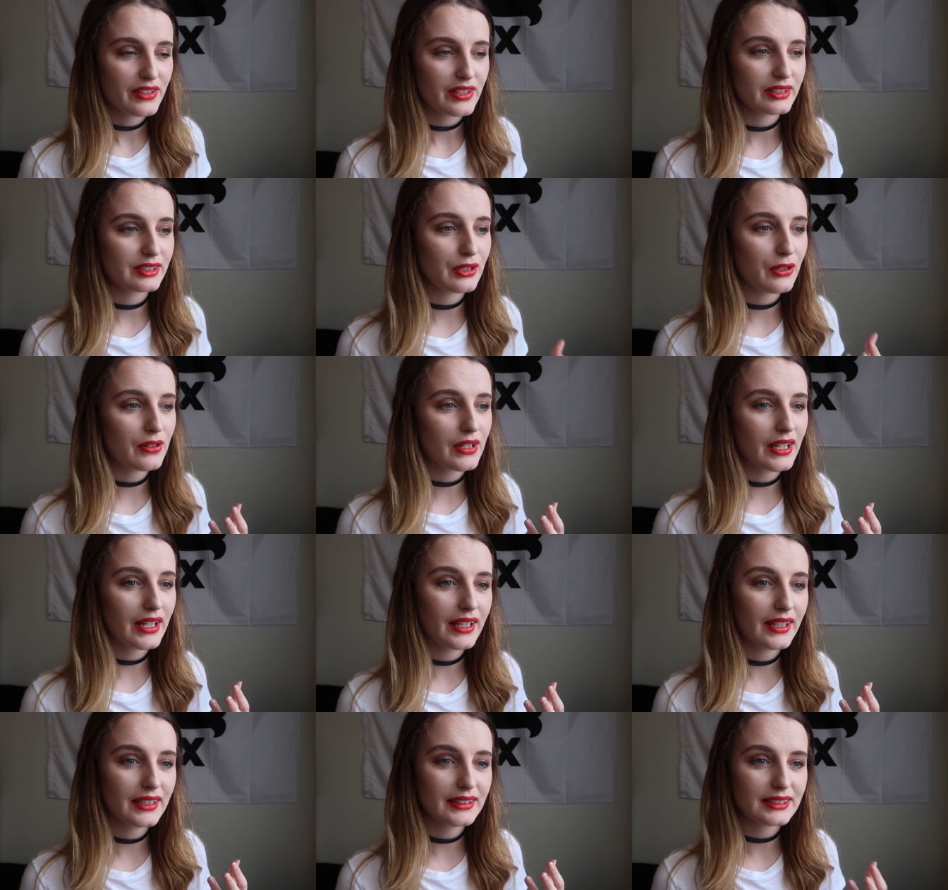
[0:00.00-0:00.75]
There's no
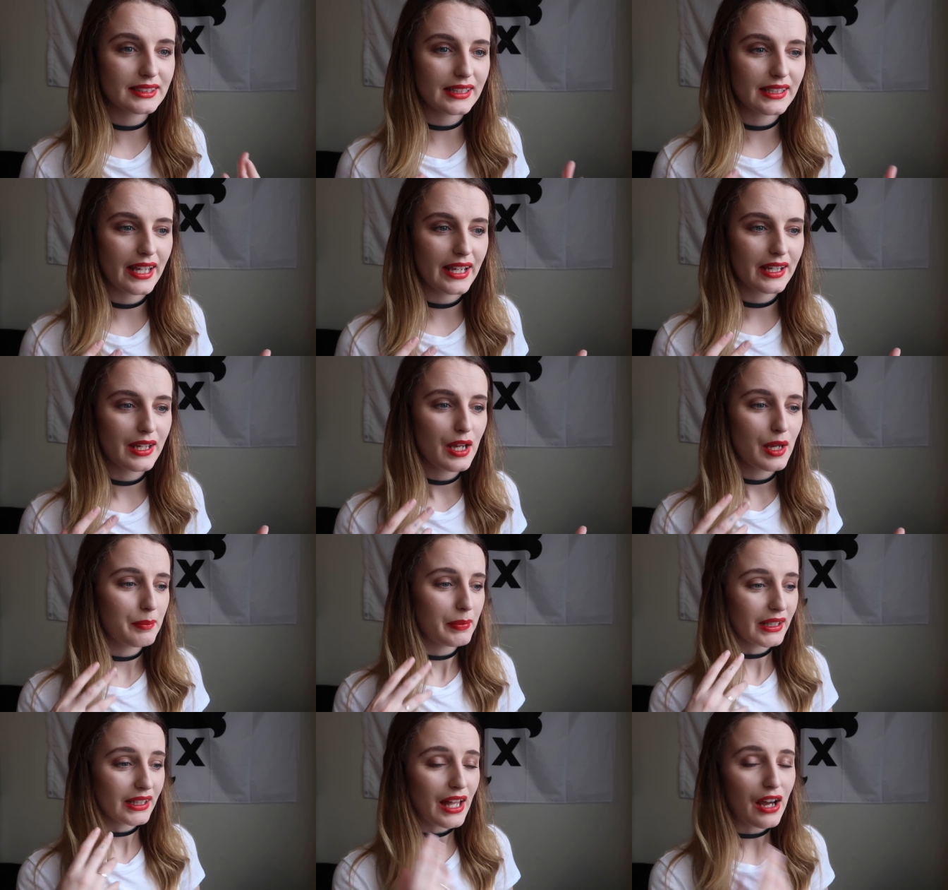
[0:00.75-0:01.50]
need to
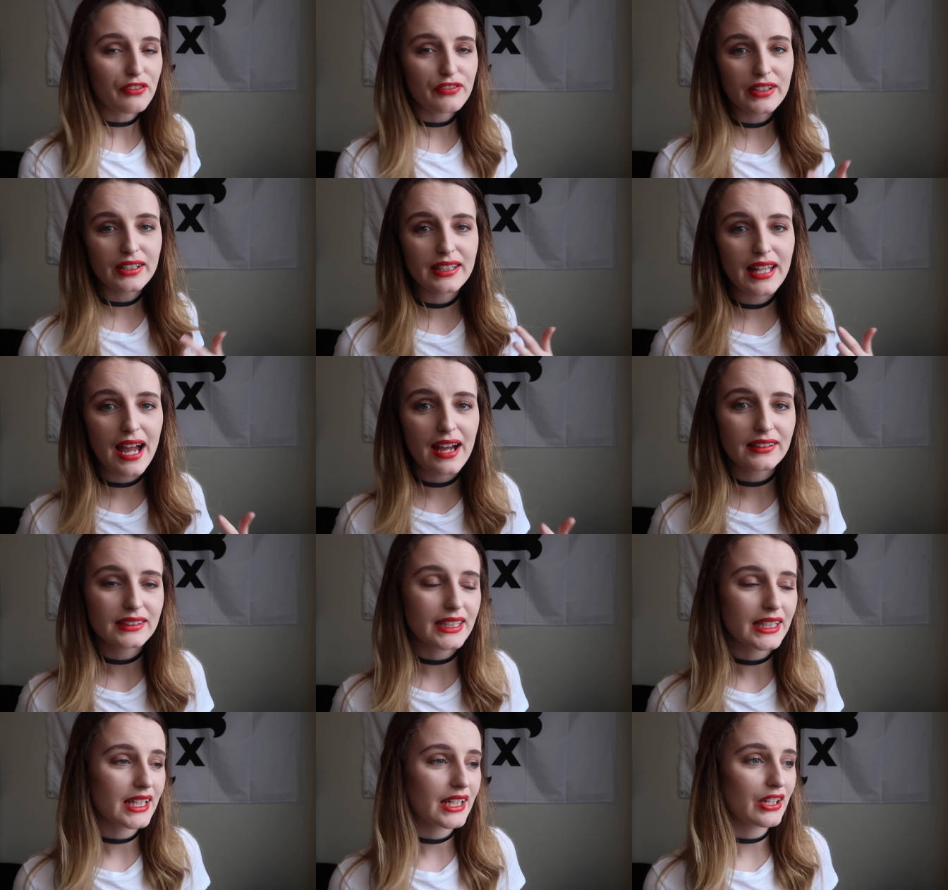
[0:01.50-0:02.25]
like be laughing
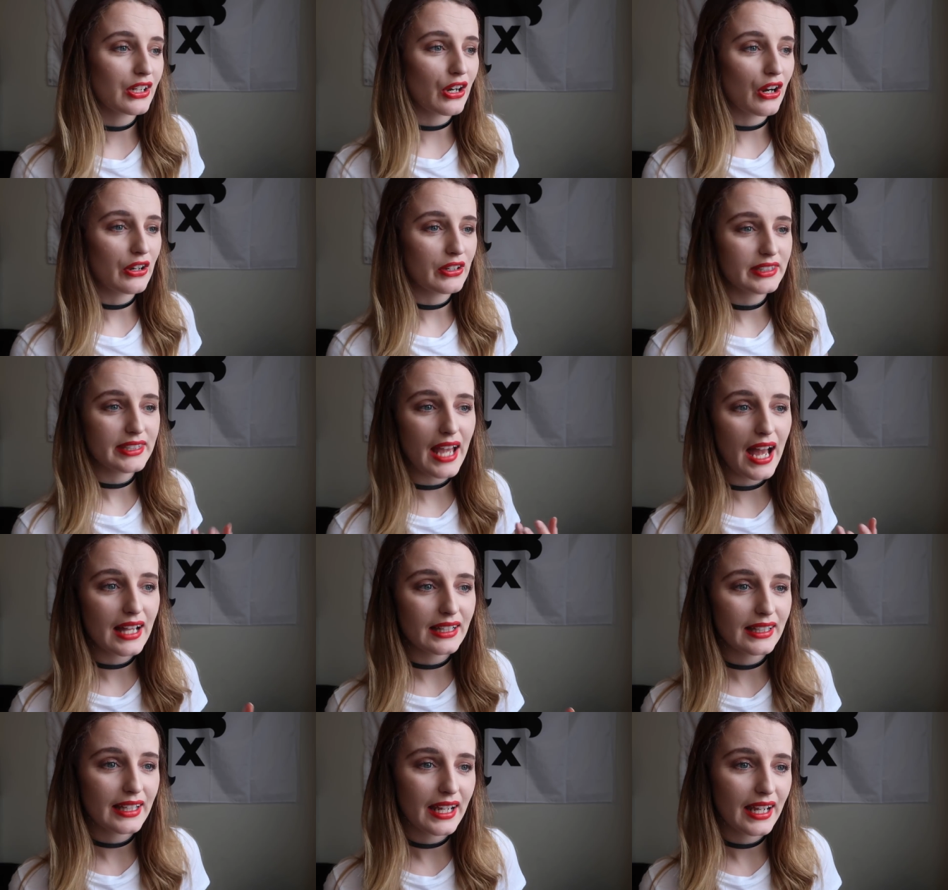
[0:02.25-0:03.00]
loudly or
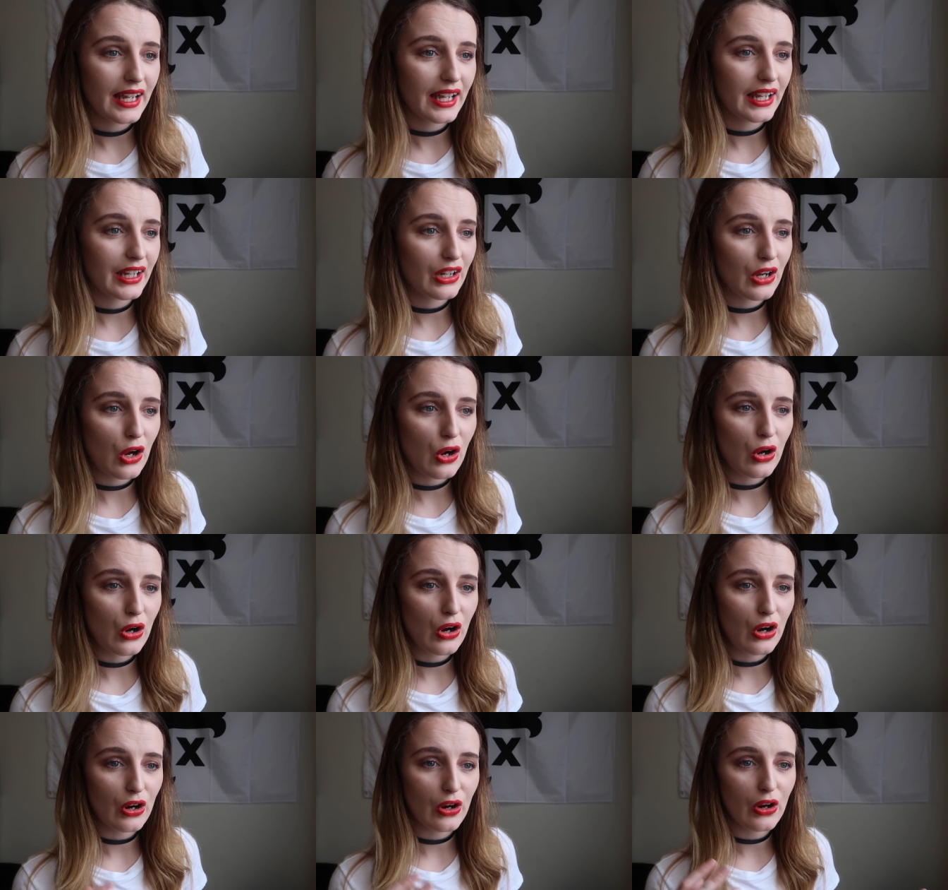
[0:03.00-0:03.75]
yelling
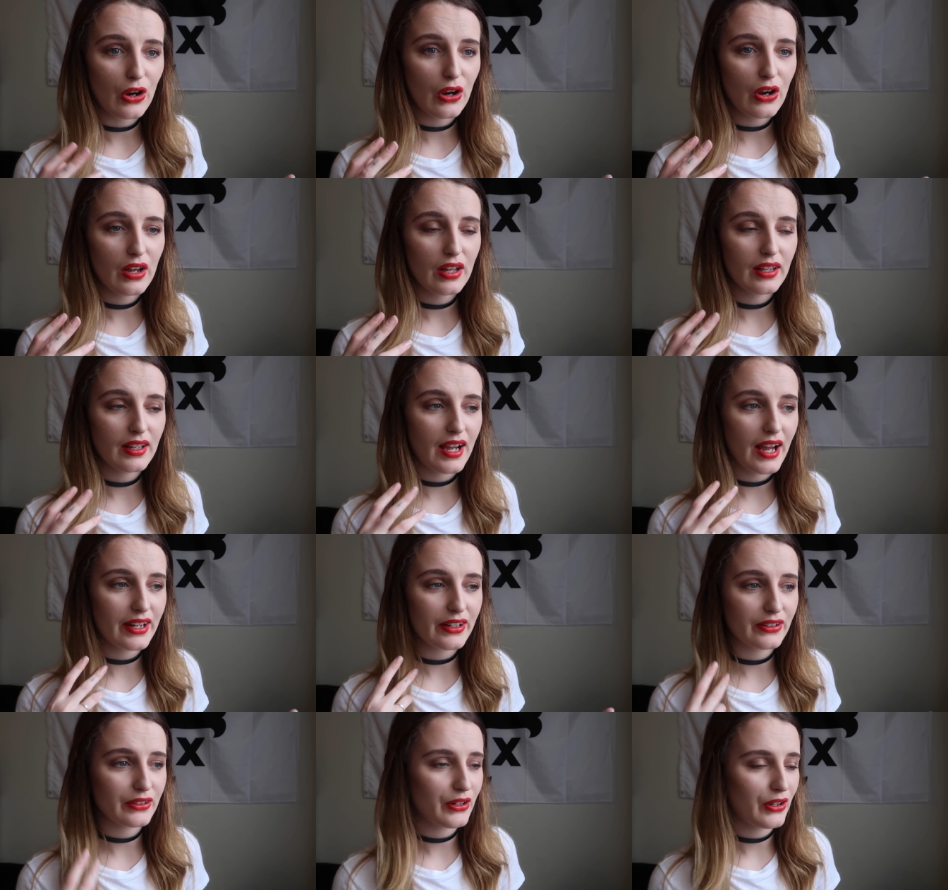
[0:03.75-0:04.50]
or
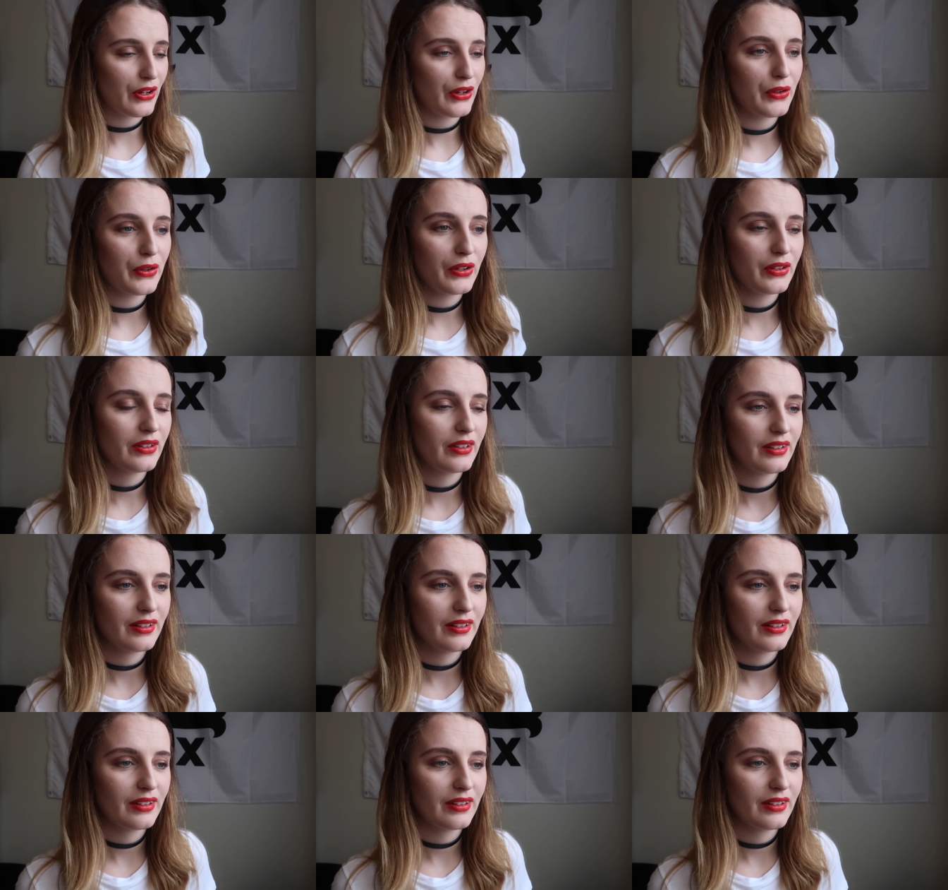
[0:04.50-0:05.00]
I don't know